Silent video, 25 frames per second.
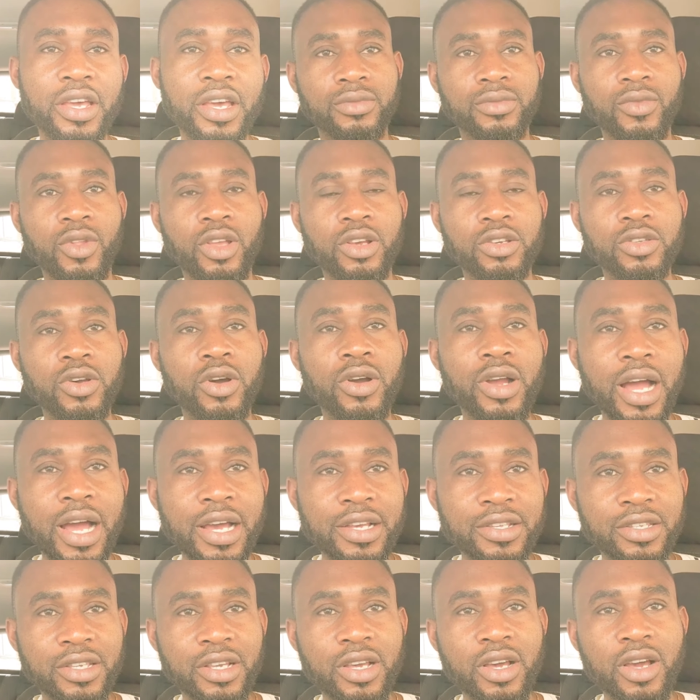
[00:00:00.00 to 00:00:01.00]
So guys,
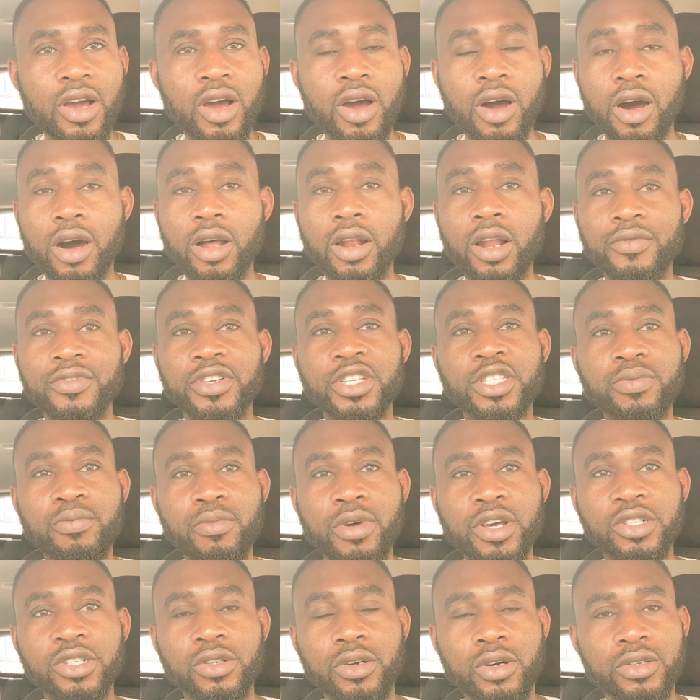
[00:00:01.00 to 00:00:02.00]
all of these
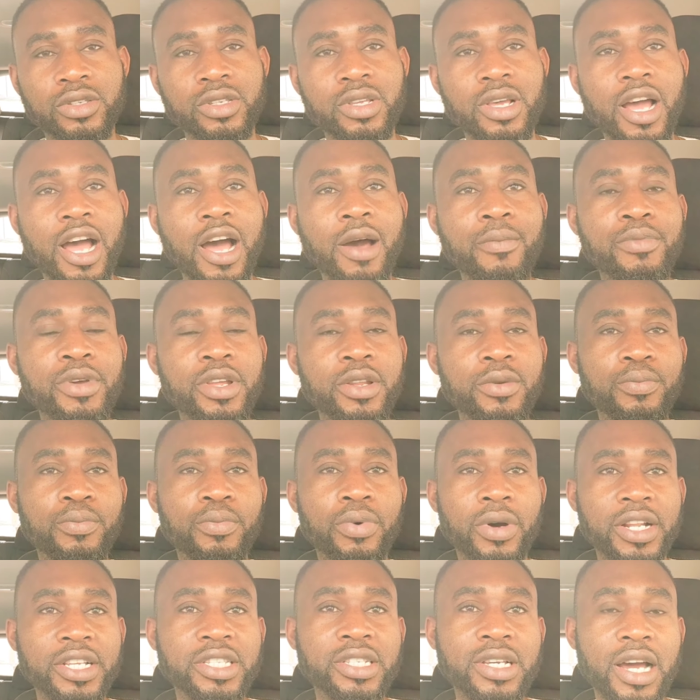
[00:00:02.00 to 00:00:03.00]
measures have been
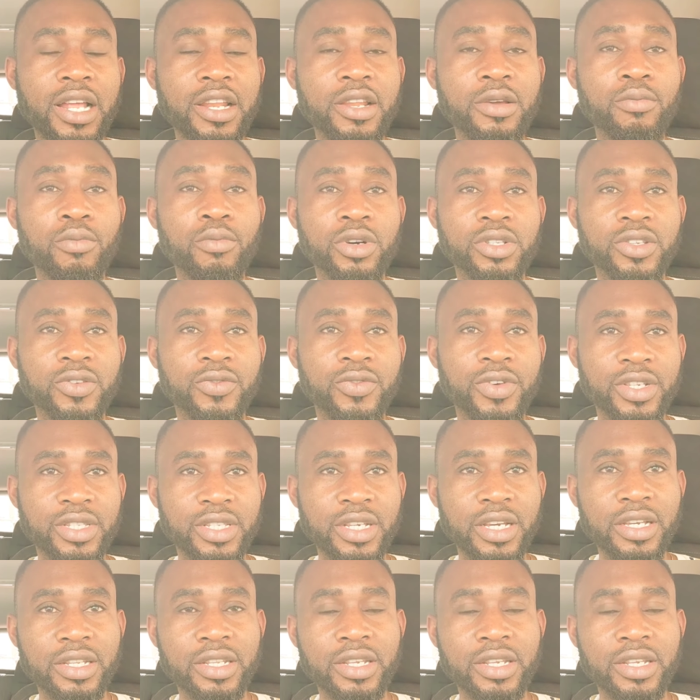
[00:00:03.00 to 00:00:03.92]
politically motivated.